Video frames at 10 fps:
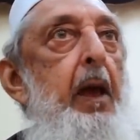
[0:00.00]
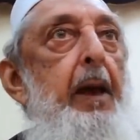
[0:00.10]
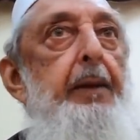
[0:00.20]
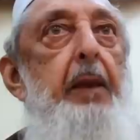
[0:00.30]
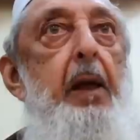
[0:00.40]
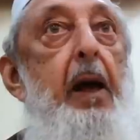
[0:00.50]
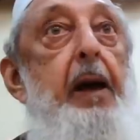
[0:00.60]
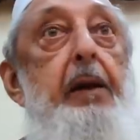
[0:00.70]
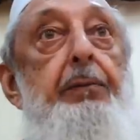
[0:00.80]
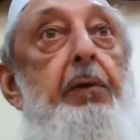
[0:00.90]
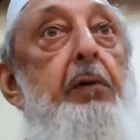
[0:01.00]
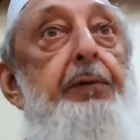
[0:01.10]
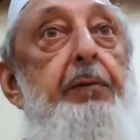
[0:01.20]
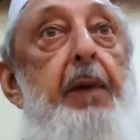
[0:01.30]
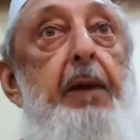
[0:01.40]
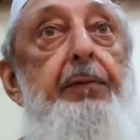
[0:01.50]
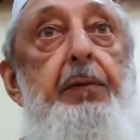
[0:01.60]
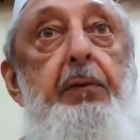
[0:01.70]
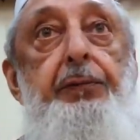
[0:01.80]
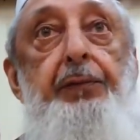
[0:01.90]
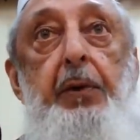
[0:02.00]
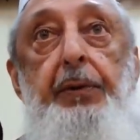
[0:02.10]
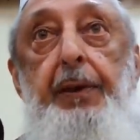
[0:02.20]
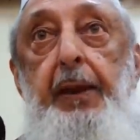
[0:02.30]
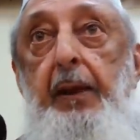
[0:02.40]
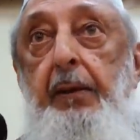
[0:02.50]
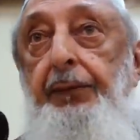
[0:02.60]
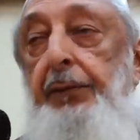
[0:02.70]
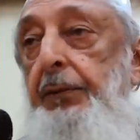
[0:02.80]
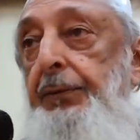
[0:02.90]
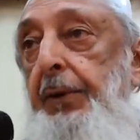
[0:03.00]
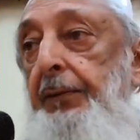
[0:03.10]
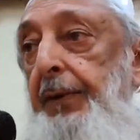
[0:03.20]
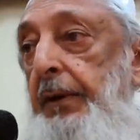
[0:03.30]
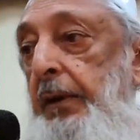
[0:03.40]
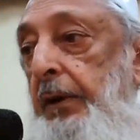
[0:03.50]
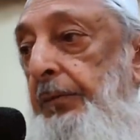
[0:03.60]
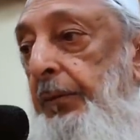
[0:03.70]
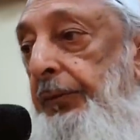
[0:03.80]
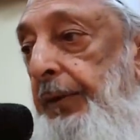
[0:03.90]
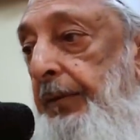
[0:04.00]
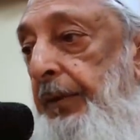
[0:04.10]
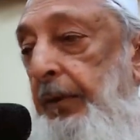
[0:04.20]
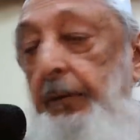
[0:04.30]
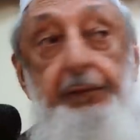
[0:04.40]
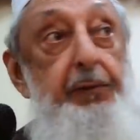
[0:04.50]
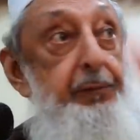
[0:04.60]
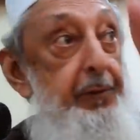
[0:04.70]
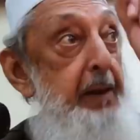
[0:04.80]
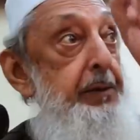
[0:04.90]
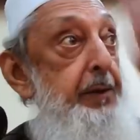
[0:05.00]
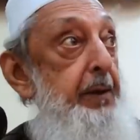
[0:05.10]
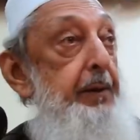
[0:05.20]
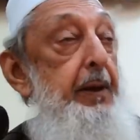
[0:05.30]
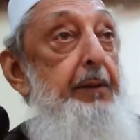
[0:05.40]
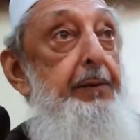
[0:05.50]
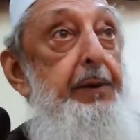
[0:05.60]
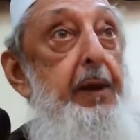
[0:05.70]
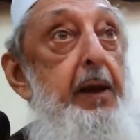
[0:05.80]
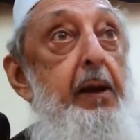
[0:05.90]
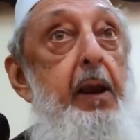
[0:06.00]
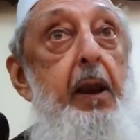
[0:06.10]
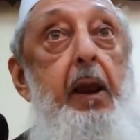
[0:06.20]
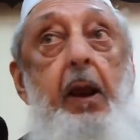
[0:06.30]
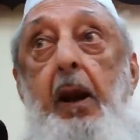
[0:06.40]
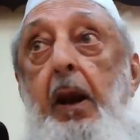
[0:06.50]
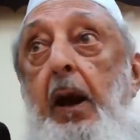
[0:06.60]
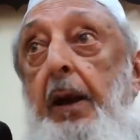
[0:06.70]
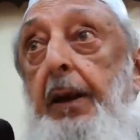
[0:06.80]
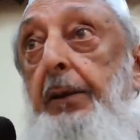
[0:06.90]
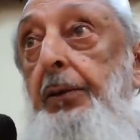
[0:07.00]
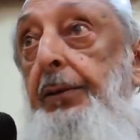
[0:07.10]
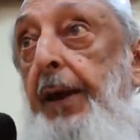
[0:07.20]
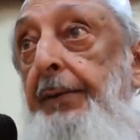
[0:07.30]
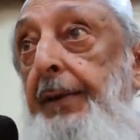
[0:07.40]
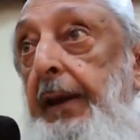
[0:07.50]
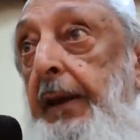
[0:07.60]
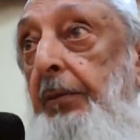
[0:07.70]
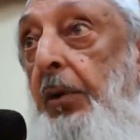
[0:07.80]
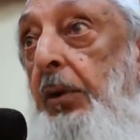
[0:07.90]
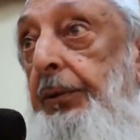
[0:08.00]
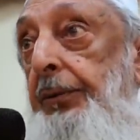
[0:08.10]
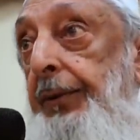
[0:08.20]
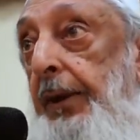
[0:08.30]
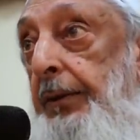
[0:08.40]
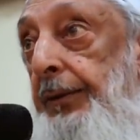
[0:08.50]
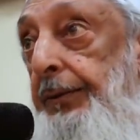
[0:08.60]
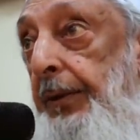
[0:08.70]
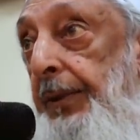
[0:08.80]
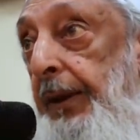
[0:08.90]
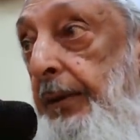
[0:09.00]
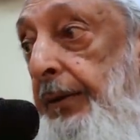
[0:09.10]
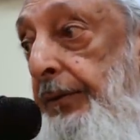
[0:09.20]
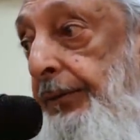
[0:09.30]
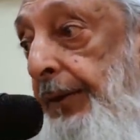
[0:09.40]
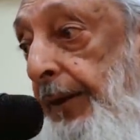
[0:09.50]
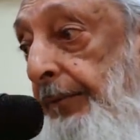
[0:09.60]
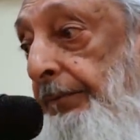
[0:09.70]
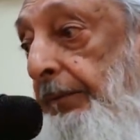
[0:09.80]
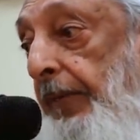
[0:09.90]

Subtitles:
And I have offered my views for the future of India's Muslims at the first lecture I delivered here. And I don't have anything more to say on the subject at this time.